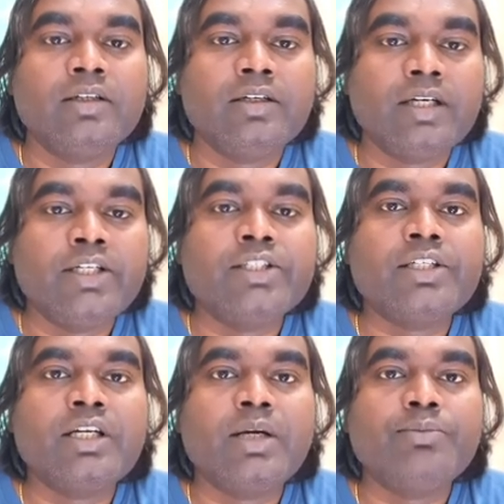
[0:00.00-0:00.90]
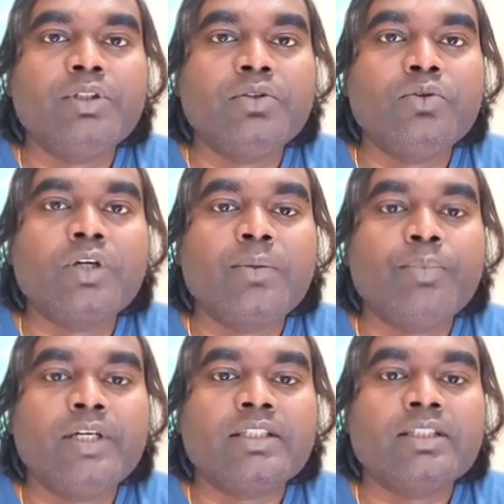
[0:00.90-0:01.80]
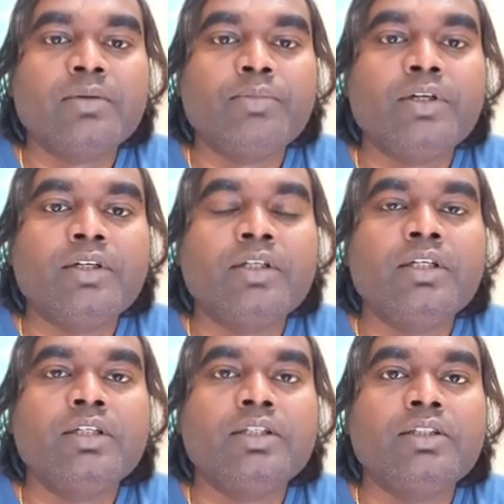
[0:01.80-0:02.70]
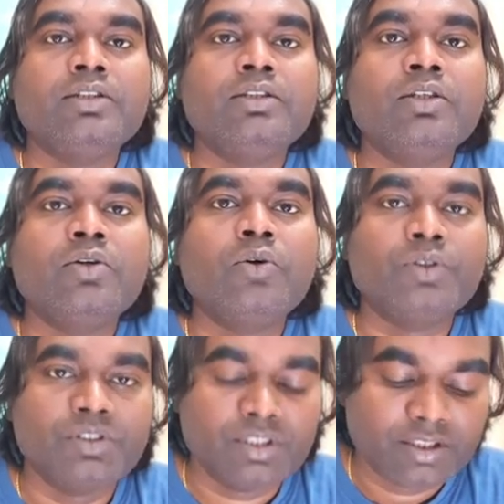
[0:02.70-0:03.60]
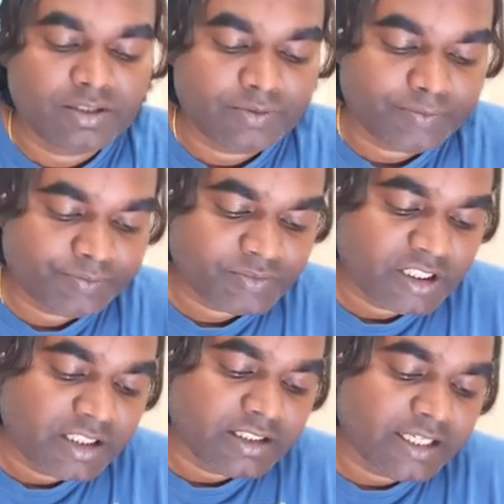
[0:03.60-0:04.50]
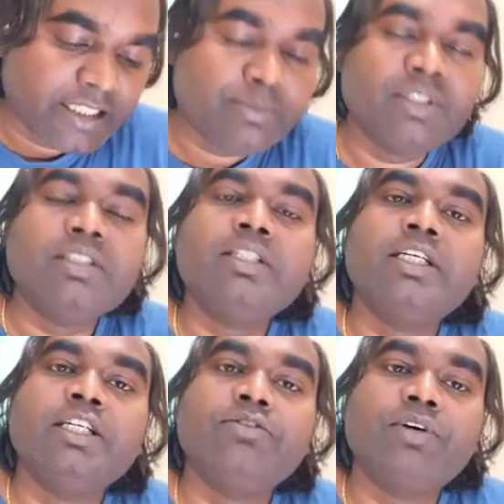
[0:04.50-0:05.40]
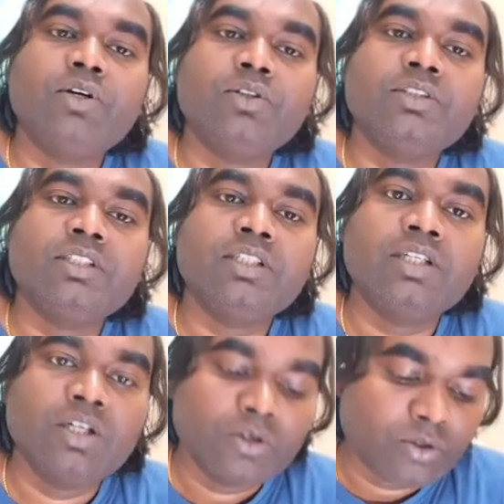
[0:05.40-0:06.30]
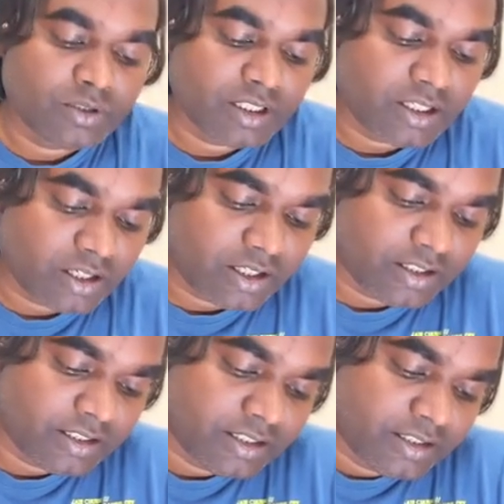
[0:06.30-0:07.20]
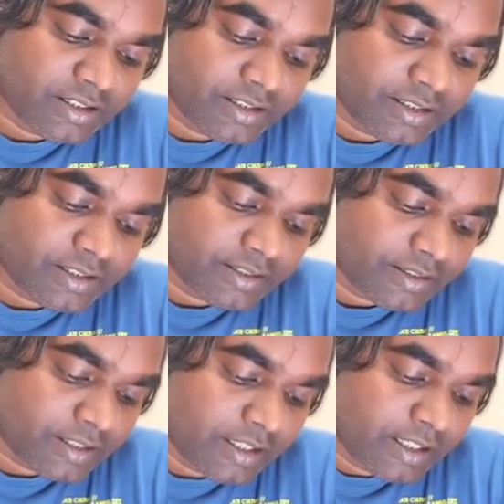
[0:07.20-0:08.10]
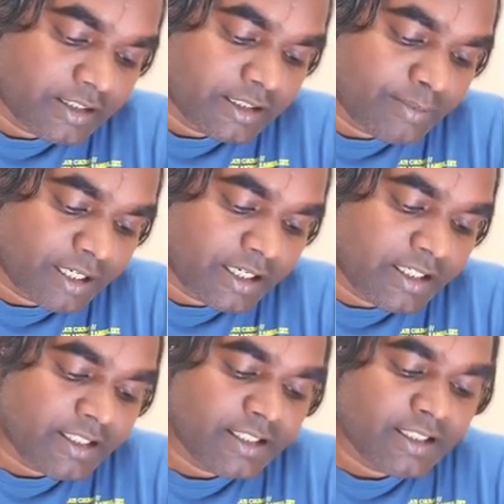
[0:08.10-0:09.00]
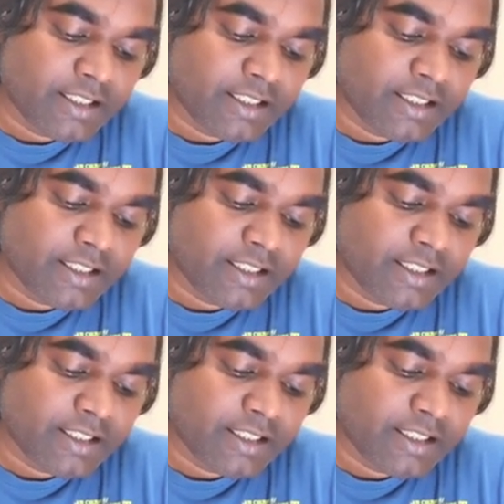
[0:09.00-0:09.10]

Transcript: addition of the two complex number is closed. That means it follows the closure law. Similarly,